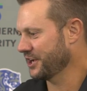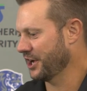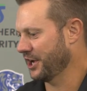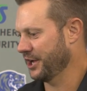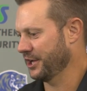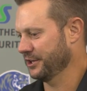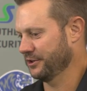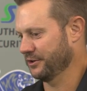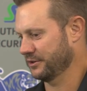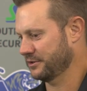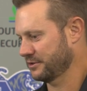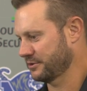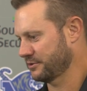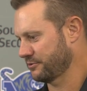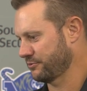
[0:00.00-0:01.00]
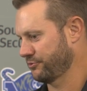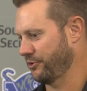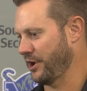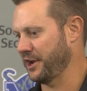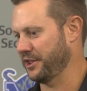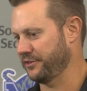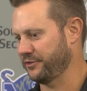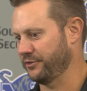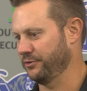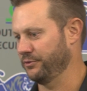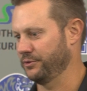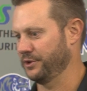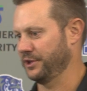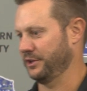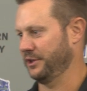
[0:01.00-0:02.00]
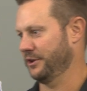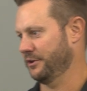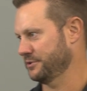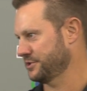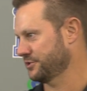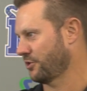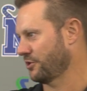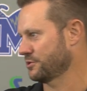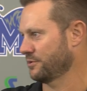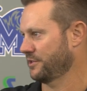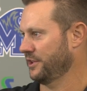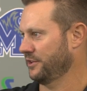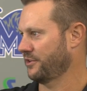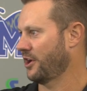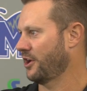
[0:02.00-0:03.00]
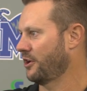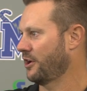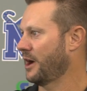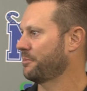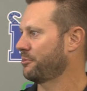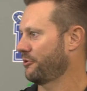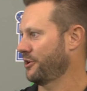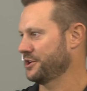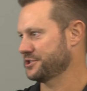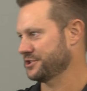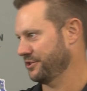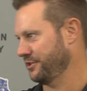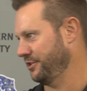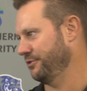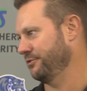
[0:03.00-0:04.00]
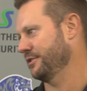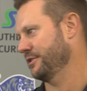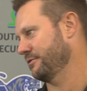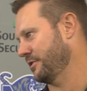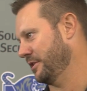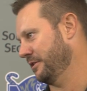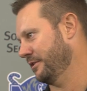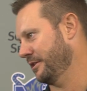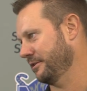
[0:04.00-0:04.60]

Look, credit to it, you know, it starts with the entire operation and the unit, right?